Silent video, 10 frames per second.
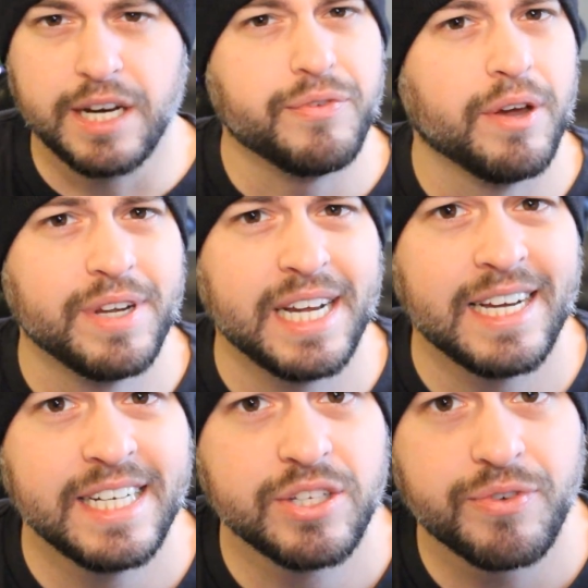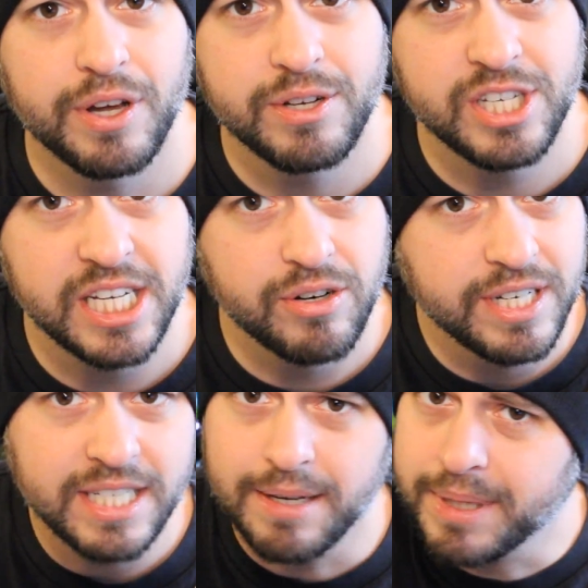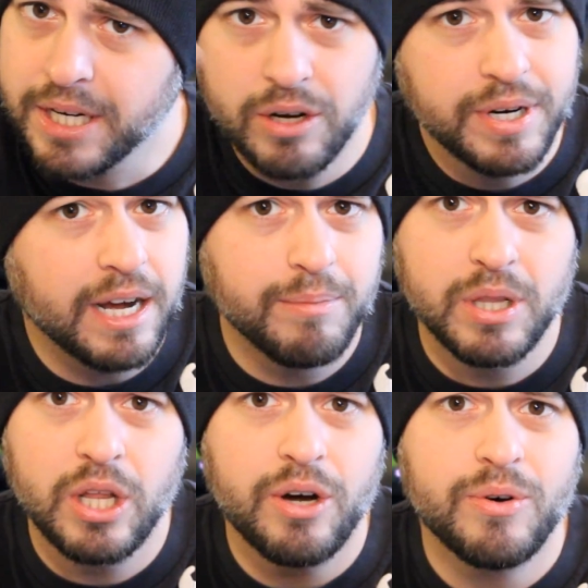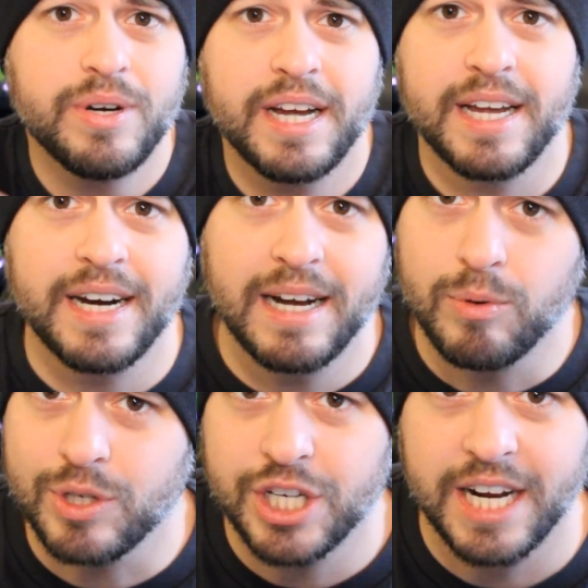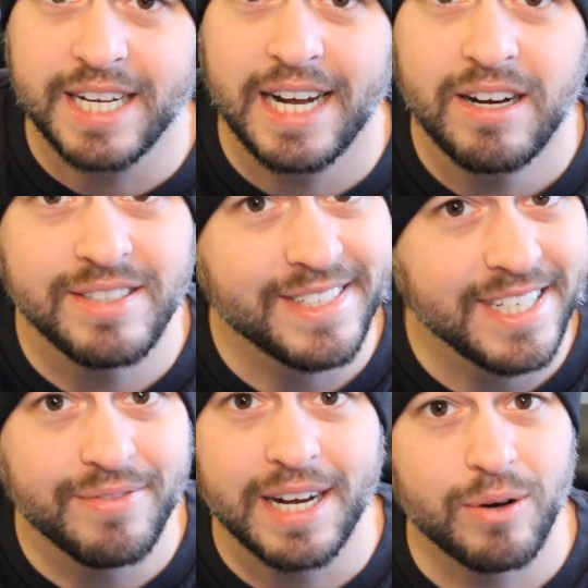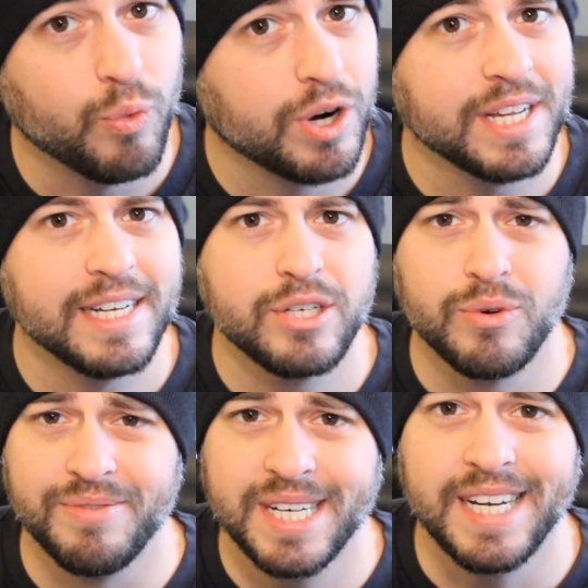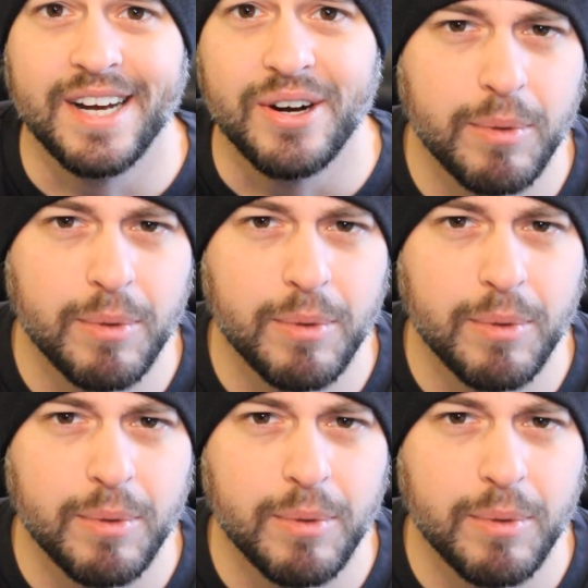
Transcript: And if you have any ideas for other series, let me know down below and I will check it out and see if I can work it into a video.